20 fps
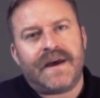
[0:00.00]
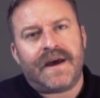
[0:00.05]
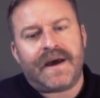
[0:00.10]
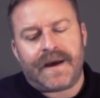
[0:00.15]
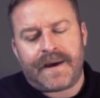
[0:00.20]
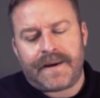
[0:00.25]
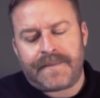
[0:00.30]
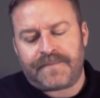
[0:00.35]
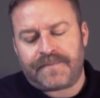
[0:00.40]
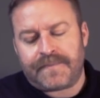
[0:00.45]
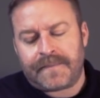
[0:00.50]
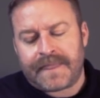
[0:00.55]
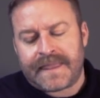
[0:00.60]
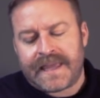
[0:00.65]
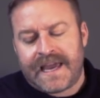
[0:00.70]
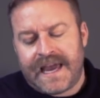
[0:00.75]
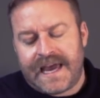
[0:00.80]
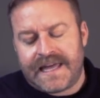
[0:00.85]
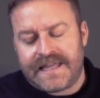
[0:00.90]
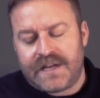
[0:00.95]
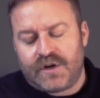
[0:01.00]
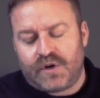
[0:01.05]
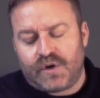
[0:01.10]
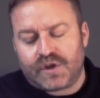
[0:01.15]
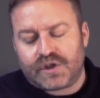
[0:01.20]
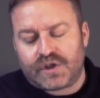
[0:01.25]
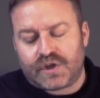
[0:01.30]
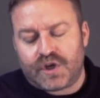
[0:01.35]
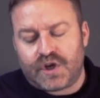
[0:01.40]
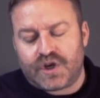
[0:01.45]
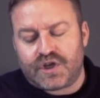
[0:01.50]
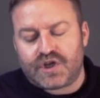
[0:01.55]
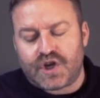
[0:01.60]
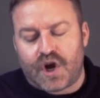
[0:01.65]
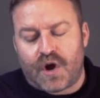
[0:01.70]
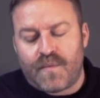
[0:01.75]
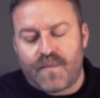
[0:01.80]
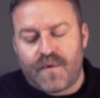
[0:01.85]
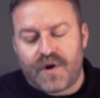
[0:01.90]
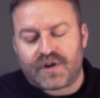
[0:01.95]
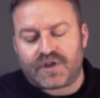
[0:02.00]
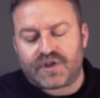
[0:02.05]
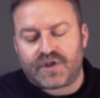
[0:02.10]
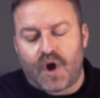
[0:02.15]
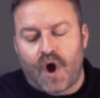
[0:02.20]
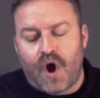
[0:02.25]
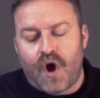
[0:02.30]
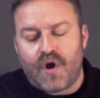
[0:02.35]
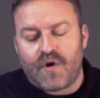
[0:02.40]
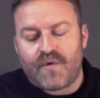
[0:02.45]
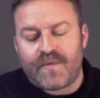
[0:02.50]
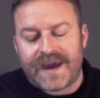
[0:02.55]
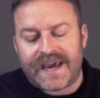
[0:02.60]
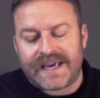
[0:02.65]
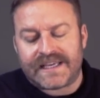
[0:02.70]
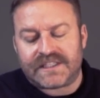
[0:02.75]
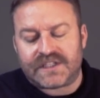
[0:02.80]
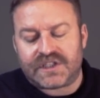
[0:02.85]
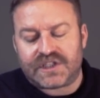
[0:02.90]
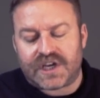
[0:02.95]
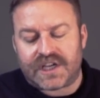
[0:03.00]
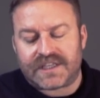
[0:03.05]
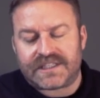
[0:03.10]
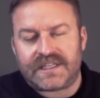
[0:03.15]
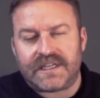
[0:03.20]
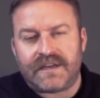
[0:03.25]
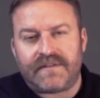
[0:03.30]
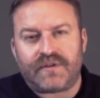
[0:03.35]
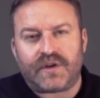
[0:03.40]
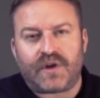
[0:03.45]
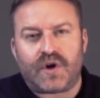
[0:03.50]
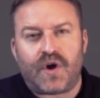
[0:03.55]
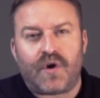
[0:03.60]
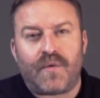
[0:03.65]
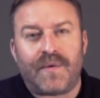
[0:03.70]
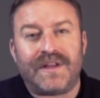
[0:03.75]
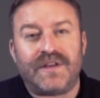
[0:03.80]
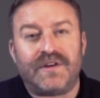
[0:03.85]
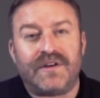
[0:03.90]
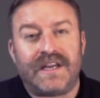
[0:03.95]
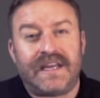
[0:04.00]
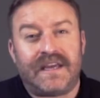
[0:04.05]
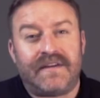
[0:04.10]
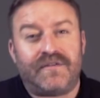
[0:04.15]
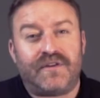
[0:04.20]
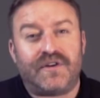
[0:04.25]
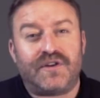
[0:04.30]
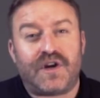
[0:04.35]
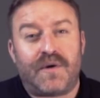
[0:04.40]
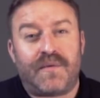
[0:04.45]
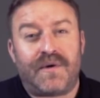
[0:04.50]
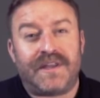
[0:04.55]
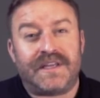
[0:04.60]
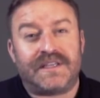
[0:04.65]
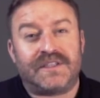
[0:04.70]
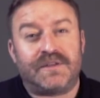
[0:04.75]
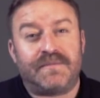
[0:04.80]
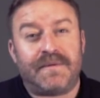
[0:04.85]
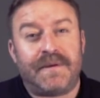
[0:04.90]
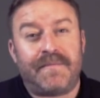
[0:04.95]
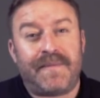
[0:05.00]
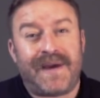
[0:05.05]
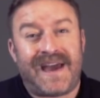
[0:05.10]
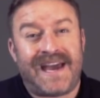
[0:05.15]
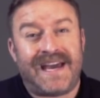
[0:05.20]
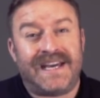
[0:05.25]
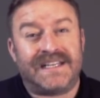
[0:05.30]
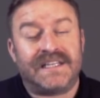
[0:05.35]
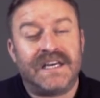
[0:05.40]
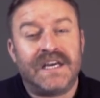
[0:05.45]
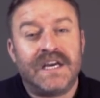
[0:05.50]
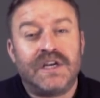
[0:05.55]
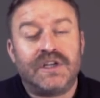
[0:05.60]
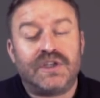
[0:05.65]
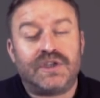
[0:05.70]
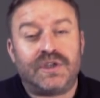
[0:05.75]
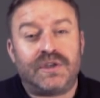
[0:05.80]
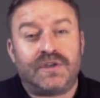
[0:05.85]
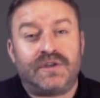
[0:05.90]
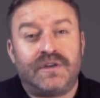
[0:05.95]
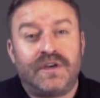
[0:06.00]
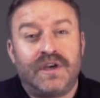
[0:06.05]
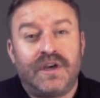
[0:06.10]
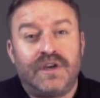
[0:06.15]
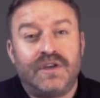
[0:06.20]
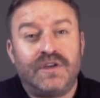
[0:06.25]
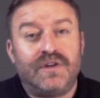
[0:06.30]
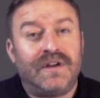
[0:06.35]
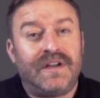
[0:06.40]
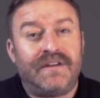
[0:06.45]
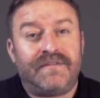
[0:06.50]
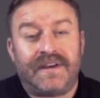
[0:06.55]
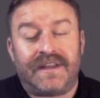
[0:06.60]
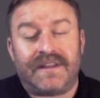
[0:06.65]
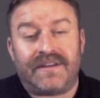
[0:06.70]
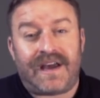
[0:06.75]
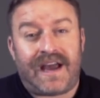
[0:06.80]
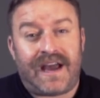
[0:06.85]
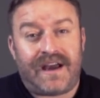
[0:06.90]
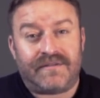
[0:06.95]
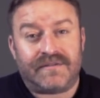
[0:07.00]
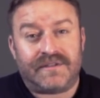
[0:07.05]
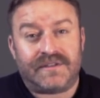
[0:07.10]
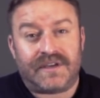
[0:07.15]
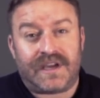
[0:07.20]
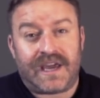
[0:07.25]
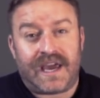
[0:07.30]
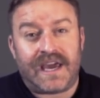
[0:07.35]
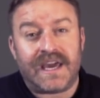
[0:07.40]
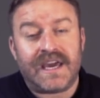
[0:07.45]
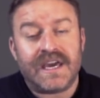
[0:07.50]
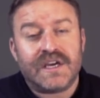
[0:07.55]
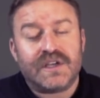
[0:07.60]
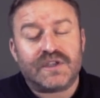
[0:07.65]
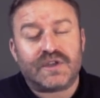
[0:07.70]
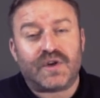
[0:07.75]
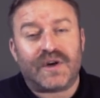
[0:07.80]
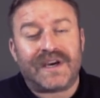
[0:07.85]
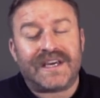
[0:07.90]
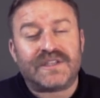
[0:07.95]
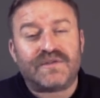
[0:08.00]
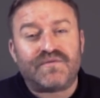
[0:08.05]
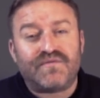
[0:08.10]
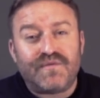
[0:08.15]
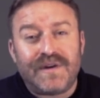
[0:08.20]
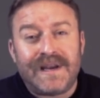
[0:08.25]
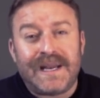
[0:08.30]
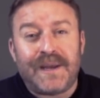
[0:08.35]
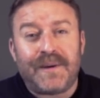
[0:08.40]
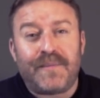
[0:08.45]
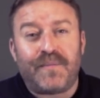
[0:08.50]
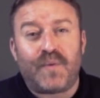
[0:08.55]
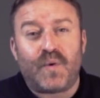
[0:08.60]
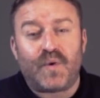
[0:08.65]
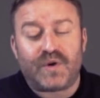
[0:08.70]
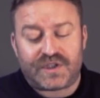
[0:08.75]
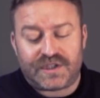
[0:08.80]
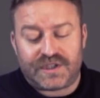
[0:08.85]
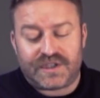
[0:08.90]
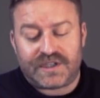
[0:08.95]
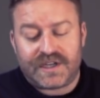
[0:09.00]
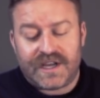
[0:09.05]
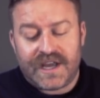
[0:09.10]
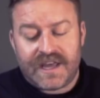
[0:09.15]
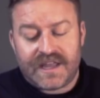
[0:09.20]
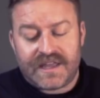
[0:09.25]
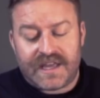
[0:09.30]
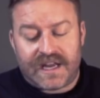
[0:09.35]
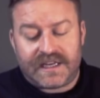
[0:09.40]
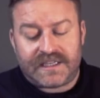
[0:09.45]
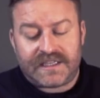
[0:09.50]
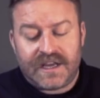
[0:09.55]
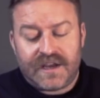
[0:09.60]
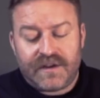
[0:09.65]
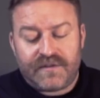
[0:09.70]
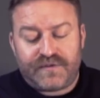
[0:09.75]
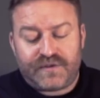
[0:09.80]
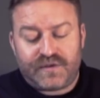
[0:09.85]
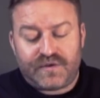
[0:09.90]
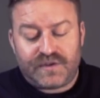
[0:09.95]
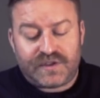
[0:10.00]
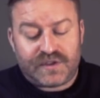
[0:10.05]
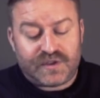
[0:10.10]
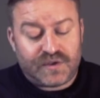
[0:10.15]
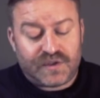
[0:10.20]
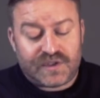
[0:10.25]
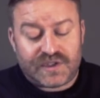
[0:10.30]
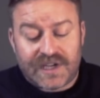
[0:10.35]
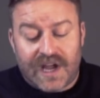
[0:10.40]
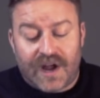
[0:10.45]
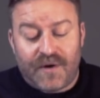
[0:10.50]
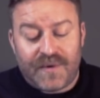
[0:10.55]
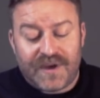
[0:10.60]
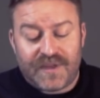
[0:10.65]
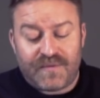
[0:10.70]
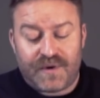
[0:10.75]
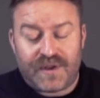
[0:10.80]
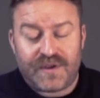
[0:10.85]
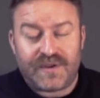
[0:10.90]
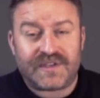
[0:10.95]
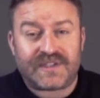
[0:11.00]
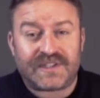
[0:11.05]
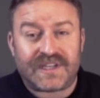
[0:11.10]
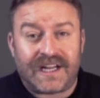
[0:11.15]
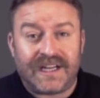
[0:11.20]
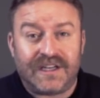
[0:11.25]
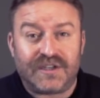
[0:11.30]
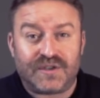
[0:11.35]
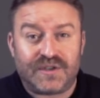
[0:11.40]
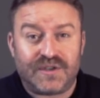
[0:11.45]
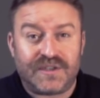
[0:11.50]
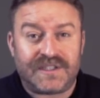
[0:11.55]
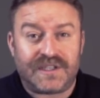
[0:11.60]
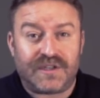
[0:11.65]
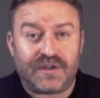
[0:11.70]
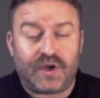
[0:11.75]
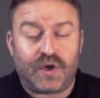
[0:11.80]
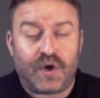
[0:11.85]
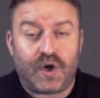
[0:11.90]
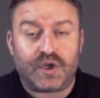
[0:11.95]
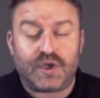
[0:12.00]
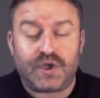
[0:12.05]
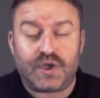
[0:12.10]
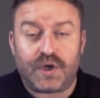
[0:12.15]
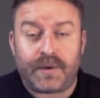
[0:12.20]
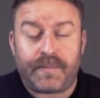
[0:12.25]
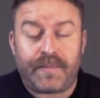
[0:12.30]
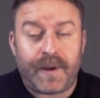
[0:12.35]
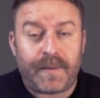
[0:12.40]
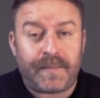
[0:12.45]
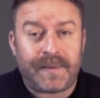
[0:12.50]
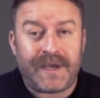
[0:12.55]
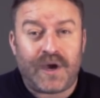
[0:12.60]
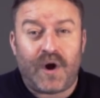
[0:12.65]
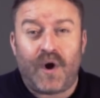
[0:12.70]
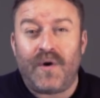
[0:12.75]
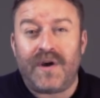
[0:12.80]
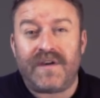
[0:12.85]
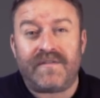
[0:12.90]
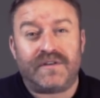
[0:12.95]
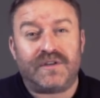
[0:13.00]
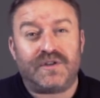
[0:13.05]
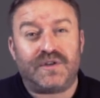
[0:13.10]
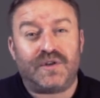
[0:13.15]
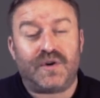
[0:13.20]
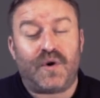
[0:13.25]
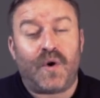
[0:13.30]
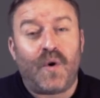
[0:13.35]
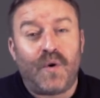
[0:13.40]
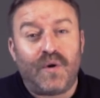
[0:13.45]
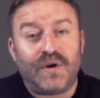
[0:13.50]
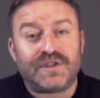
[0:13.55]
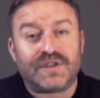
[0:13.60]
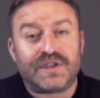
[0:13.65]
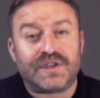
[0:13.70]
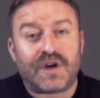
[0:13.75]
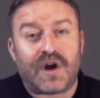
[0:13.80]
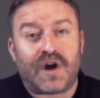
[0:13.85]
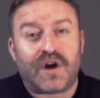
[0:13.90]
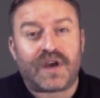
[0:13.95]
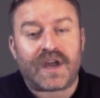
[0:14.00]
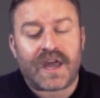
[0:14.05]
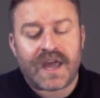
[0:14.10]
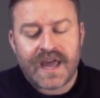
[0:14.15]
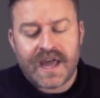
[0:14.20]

And then also, you don't want to always just leave the Kong when you leave. You don't want this to be paired to you leaving the house, okay? So it's really important that to start with, when you start introducing the Kong to your puppy or even to your older dog,